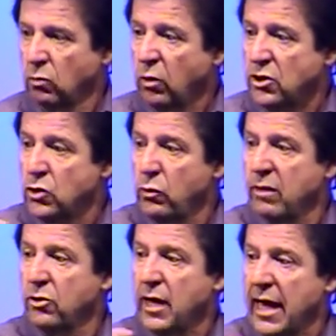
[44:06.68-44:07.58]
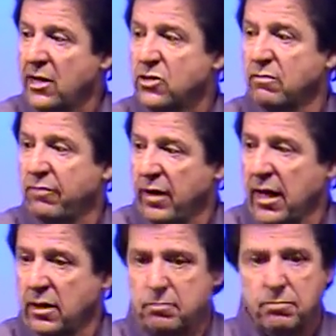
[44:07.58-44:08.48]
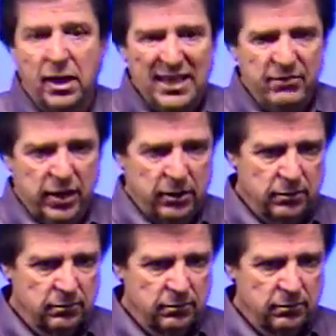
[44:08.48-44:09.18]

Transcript: Whatsoever you ask in faith, believing.